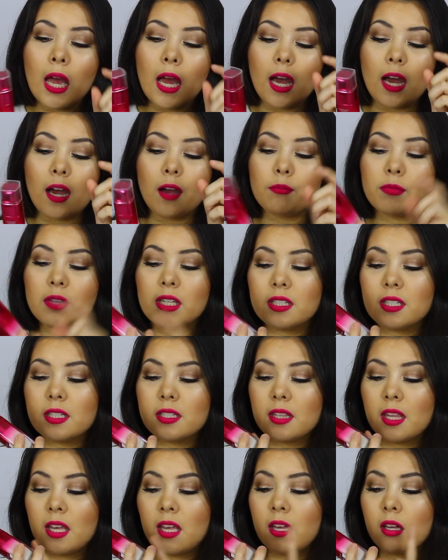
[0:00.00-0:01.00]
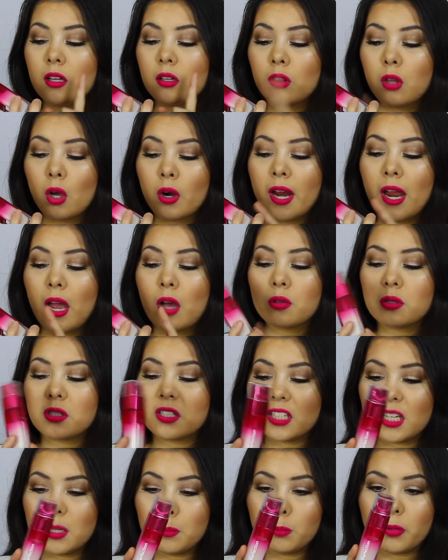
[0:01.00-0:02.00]
Um, this is the L'Oreal
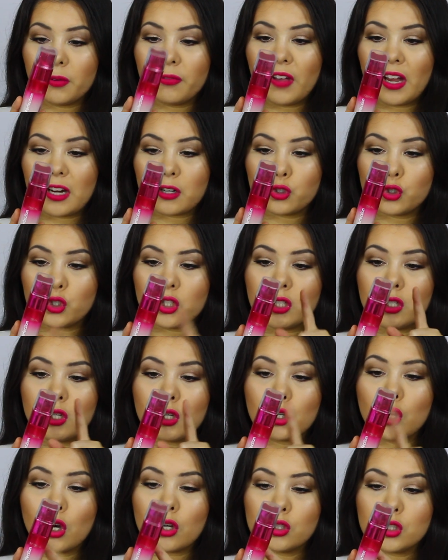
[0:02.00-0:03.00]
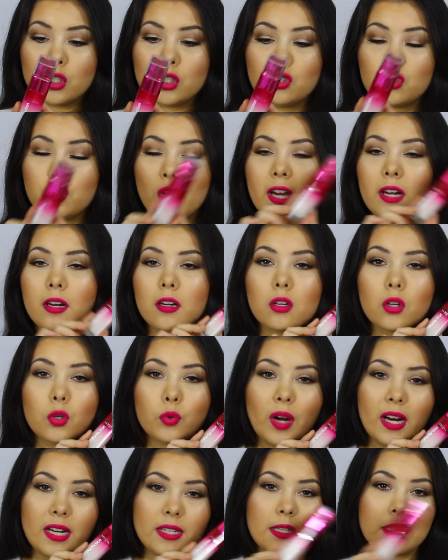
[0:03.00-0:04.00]
Skin Perfection Concentrated
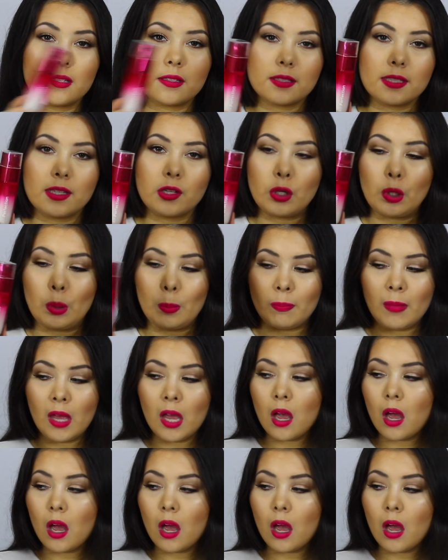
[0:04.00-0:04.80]
Correcting Serum.